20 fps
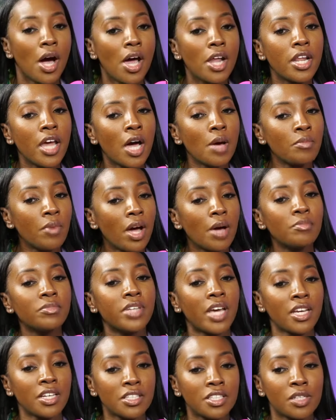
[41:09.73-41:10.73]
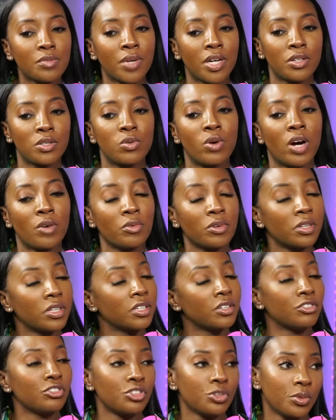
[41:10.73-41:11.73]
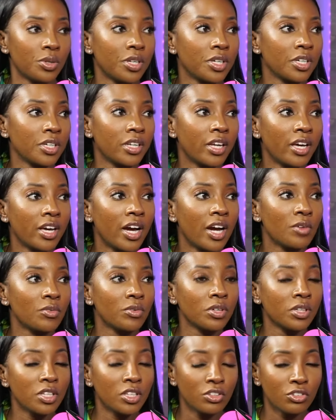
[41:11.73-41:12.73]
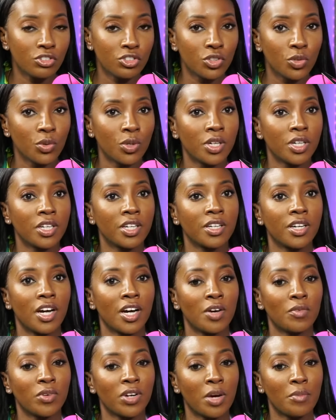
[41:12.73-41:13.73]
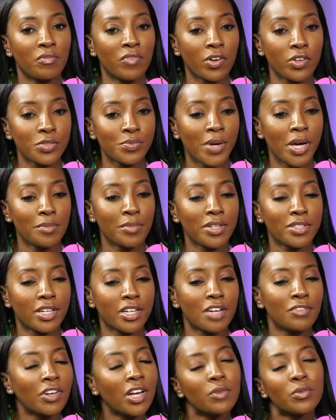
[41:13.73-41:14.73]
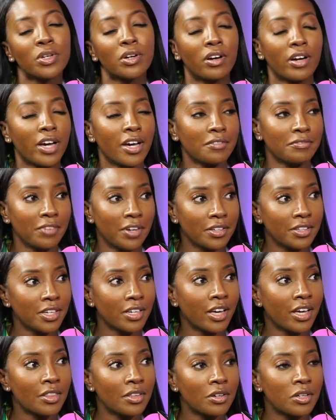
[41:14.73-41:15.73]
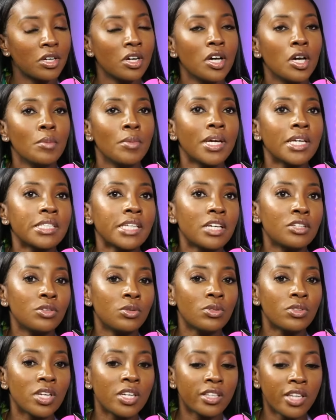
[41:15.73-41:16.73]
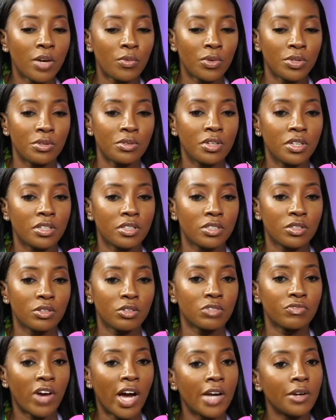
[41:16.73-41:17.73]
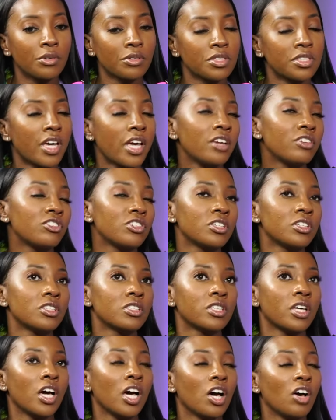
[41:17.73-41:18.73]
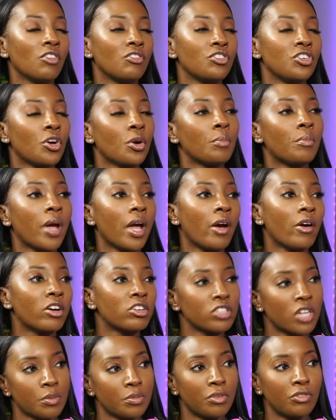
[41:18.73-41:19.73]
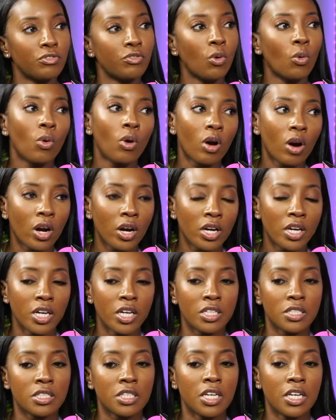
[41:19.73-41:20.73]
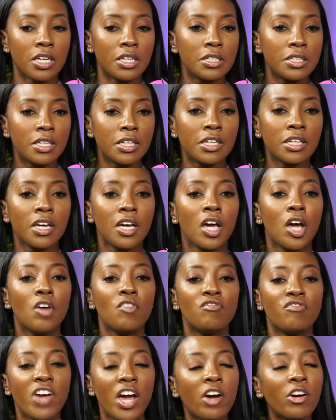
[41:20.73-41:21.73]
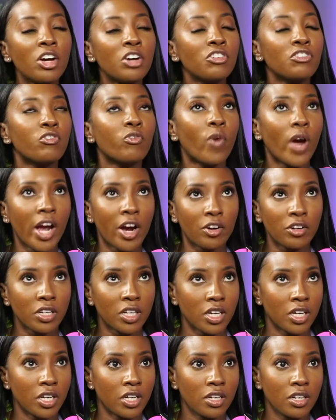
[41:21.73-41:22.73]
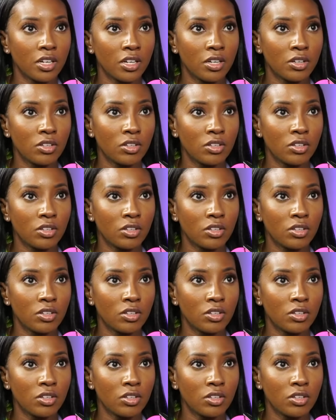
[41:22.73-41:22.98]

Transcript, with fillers: and, I'm I'm dating somebody who I really enjoy. Like I really enjoy um, when I first met him. I was like, I feel like we're gonna have fun together because I do think that when you get into those final stages of your marriage, like before it's ending, very rarely